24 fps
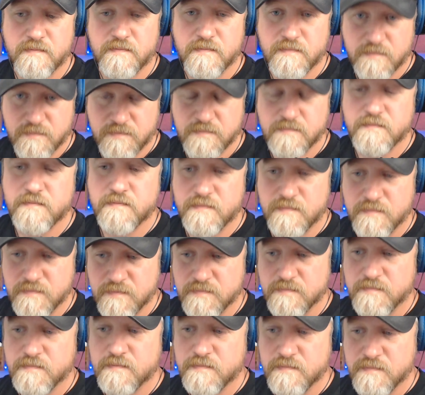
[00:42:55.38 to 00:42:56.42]

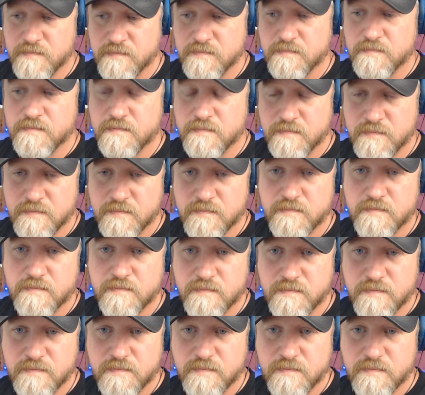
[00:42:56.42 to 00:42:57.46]

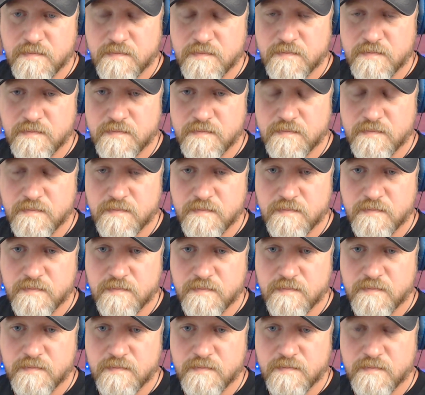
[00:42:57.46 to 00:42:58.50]

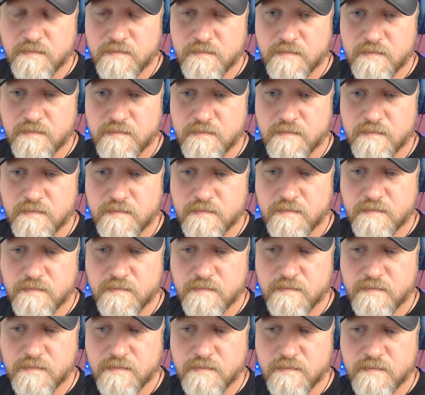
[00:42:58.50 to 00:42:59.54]

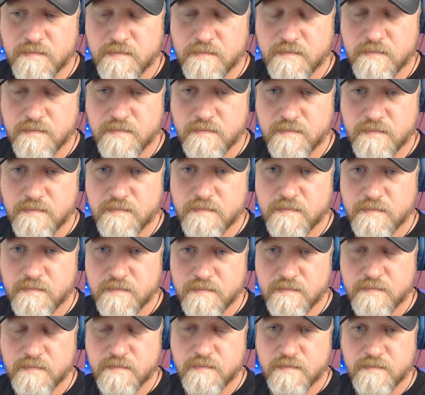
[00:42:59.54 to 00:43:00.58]

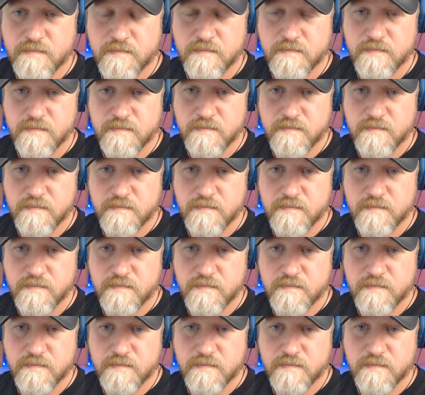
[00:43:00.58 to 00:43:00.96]
No words are spoken by the person on screen.